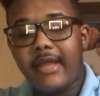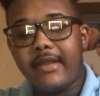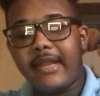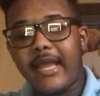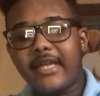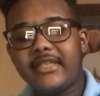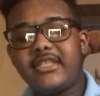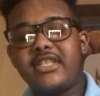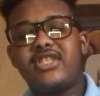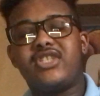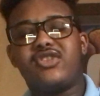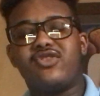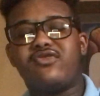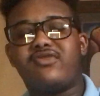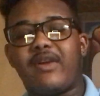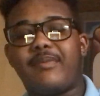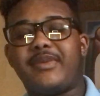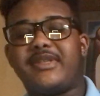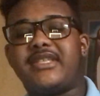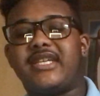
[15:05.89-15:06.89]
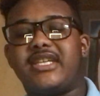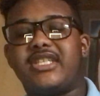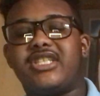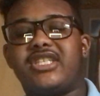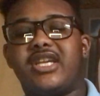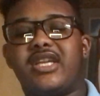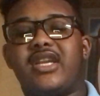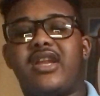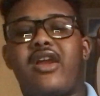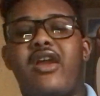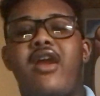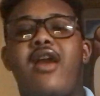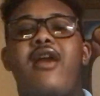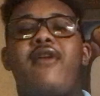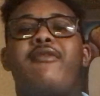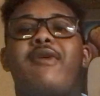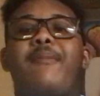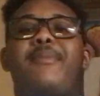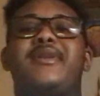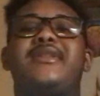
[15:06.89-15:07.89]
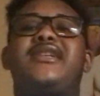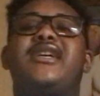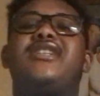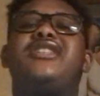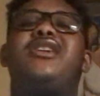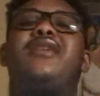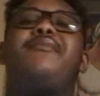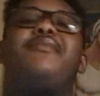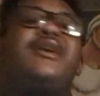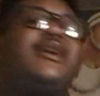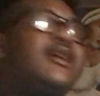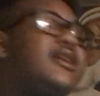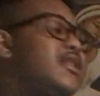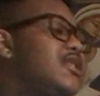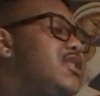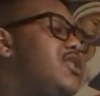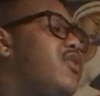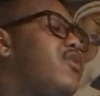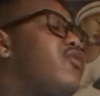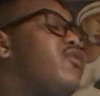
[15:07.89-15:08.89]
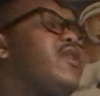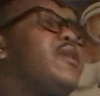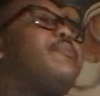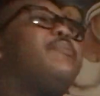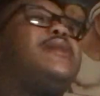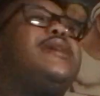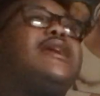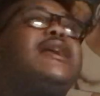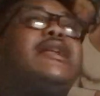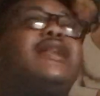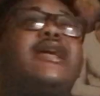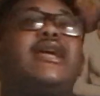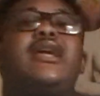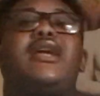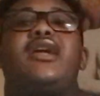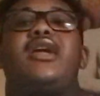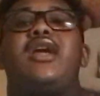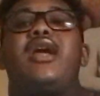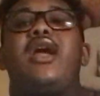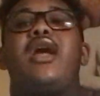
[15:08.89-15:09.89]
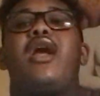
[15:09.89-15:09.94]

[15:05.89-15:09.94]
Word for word: Next is use repetition. Repetition means repeating.